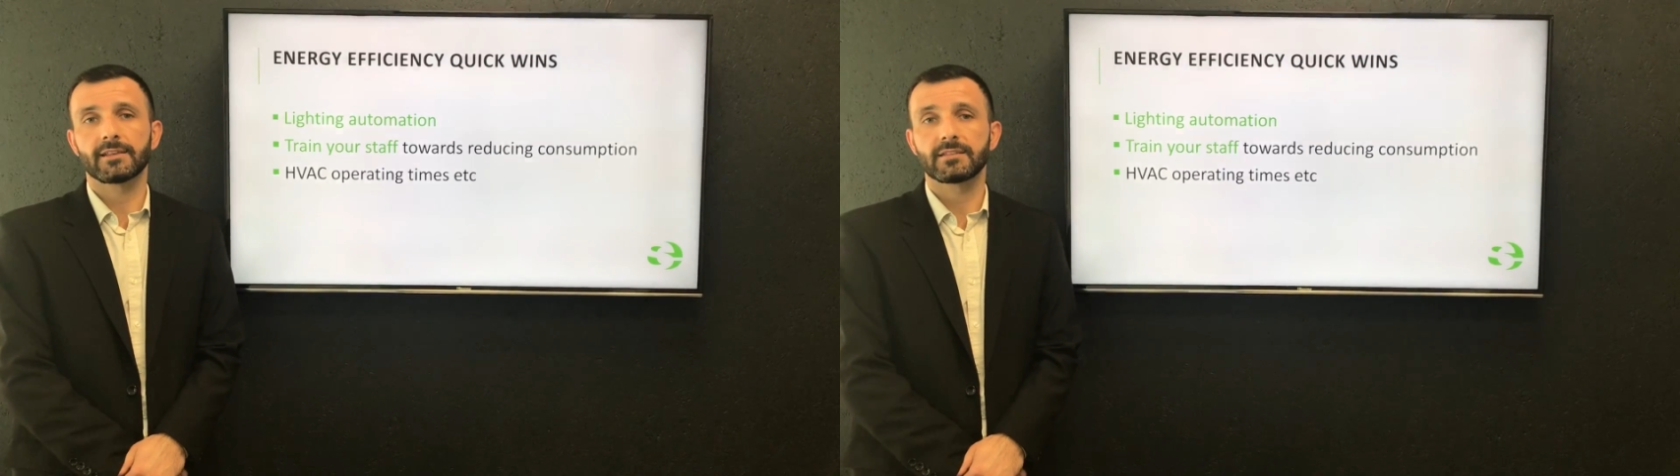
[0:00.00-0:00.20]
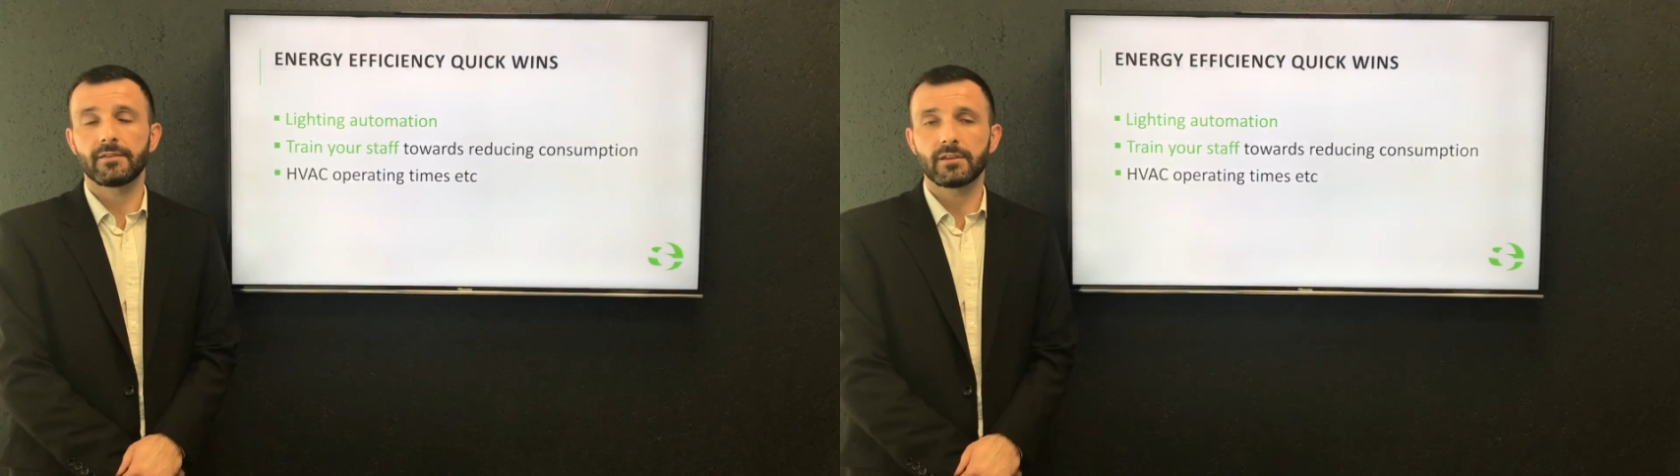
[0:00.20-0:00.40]

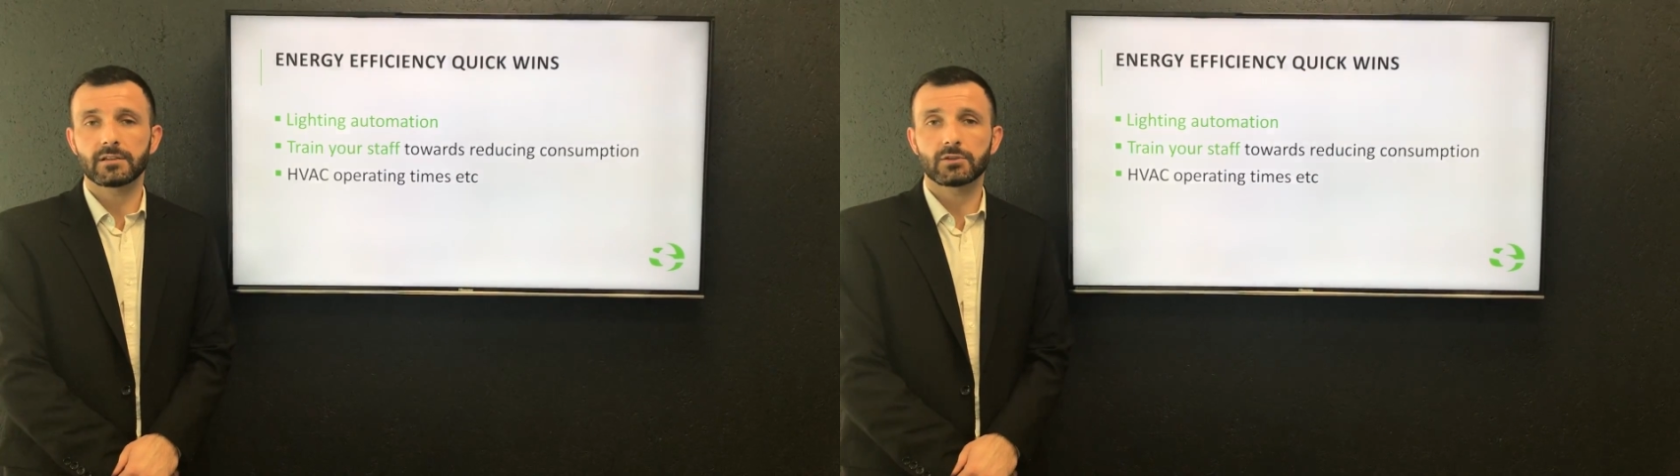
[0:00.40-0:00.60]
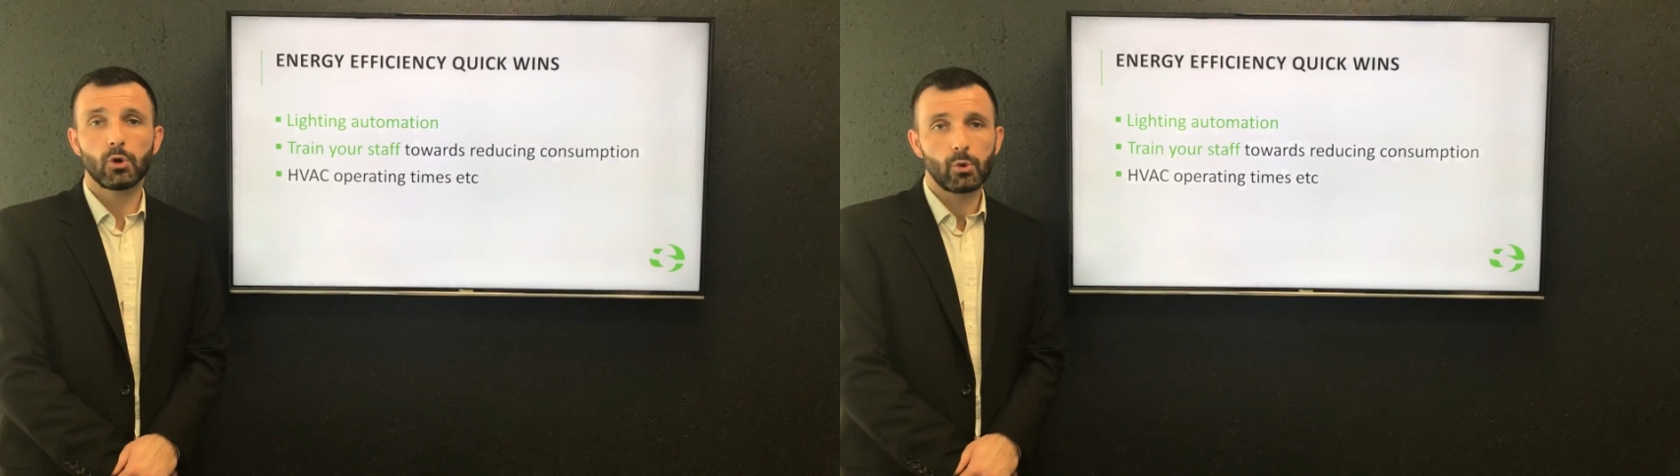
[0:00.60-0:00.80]

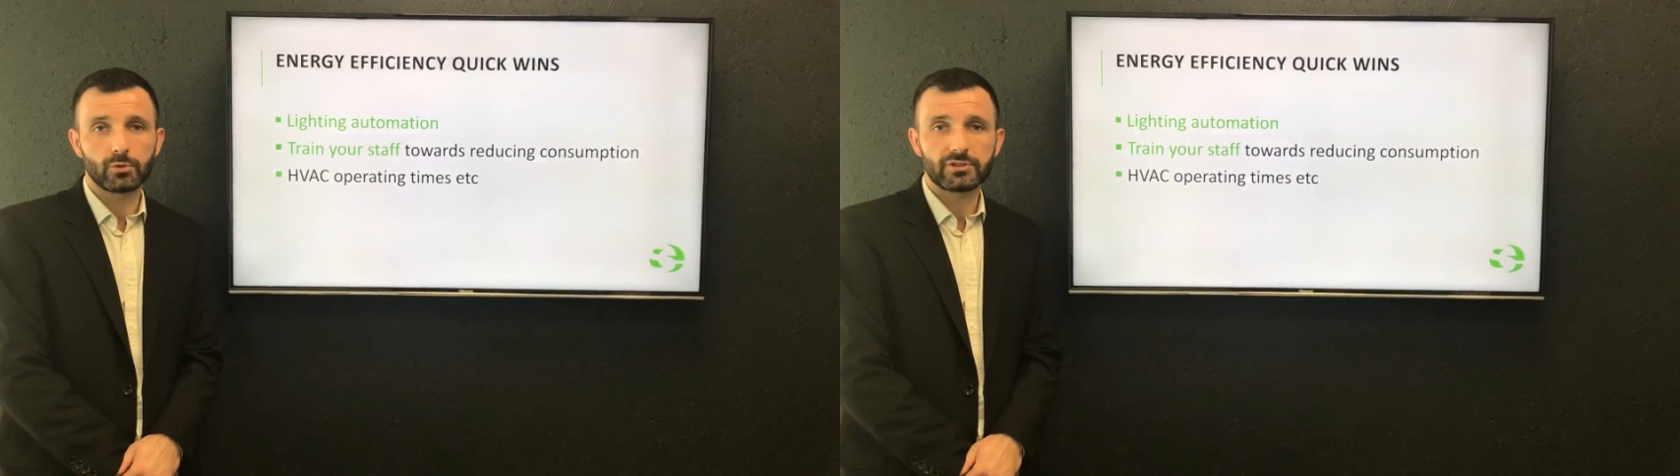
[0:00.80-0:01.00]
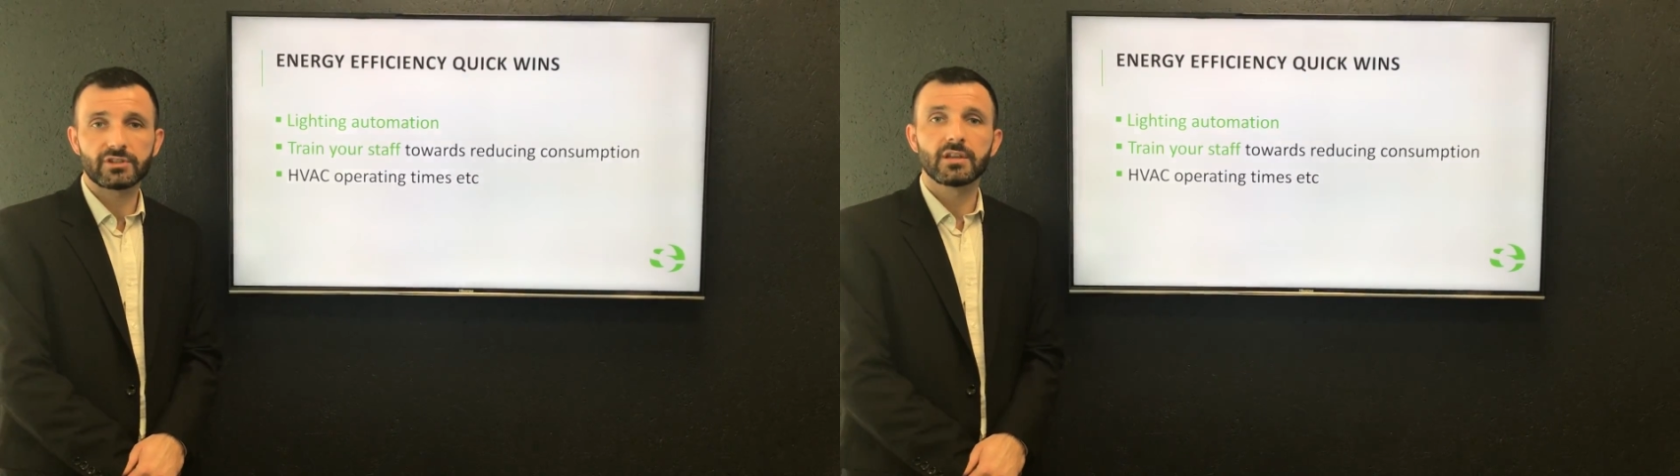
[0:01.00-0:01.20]
savings
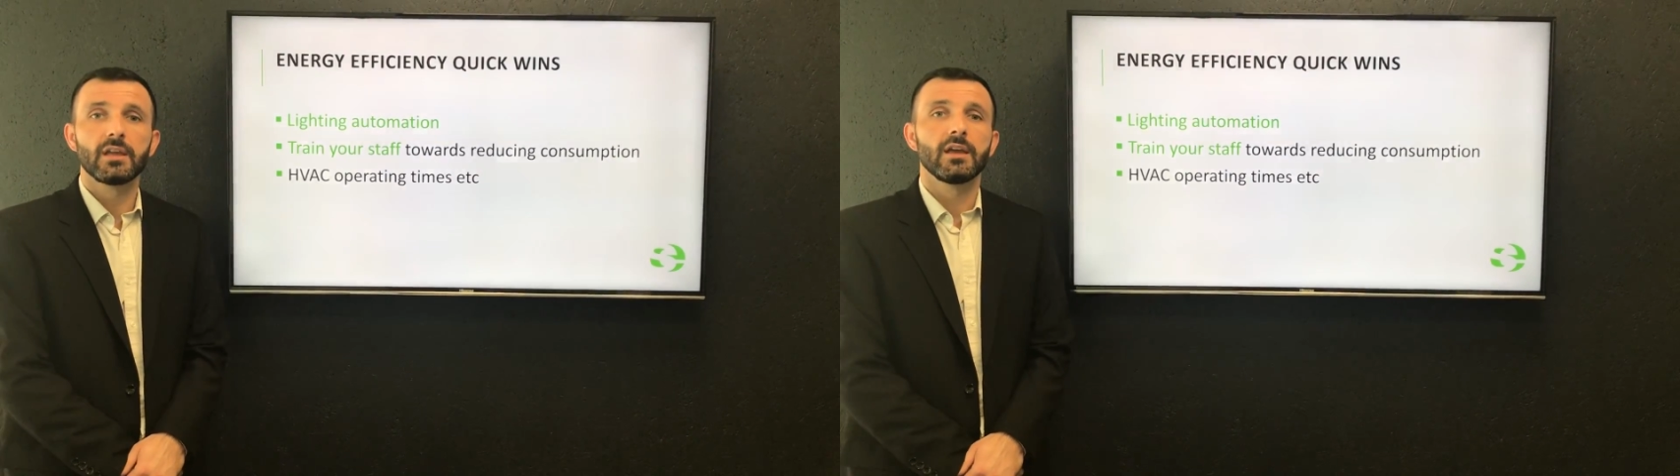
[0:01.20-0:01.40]
goals.